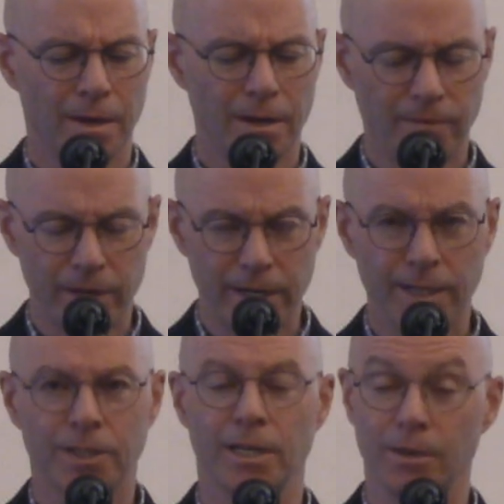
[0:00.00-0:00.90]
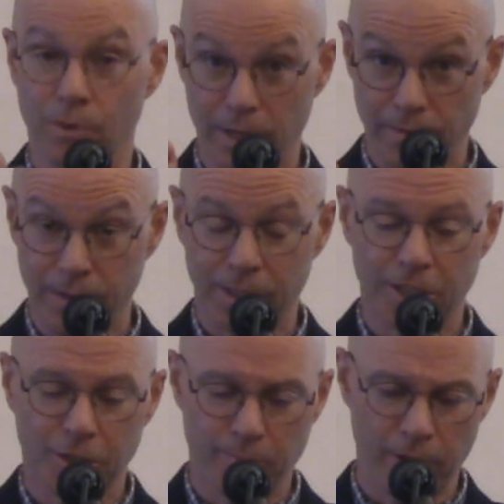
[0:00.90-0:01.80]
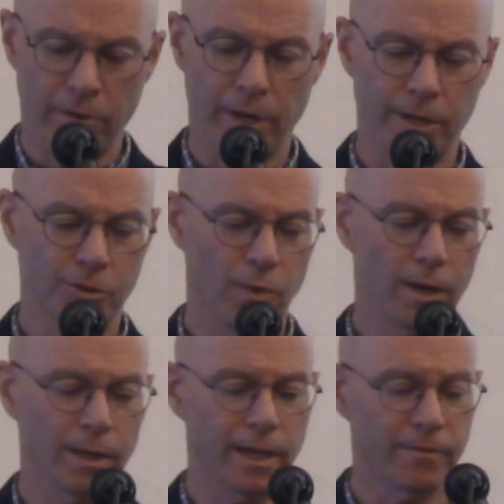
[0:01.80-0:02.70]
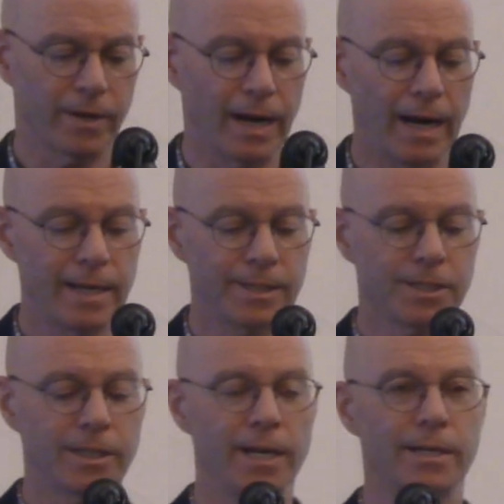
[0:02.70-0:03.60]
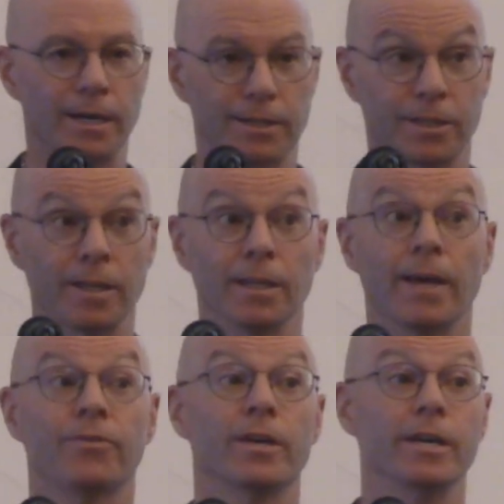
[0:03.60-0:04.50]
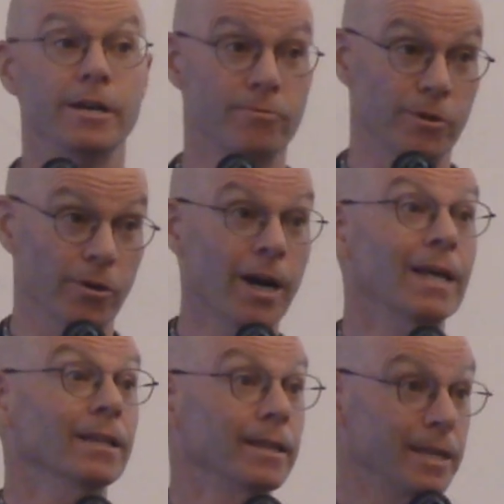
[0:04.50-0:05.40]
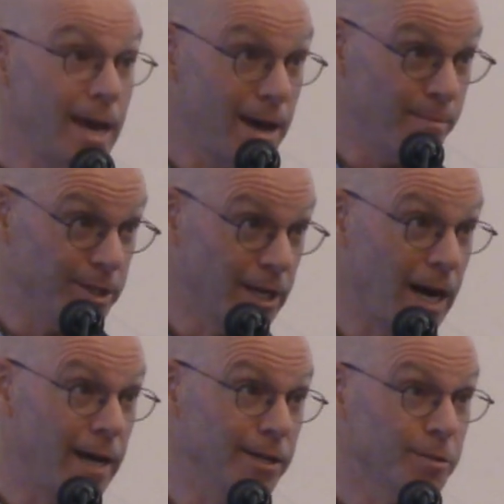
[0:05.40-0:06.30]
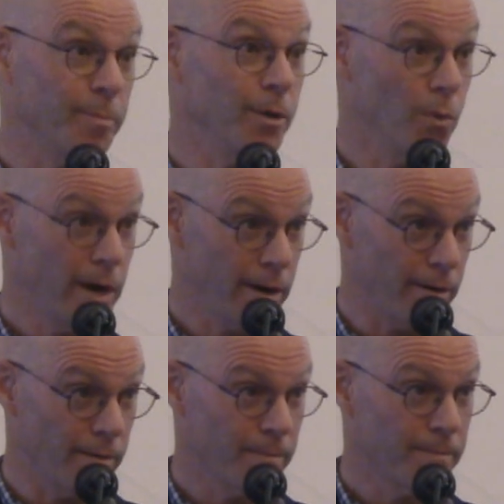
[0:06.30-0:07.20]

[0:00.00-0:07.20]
And if he does it, he will give us his spirit as well. And if God has sent us, then let the hearer, let the Amaziahs beware.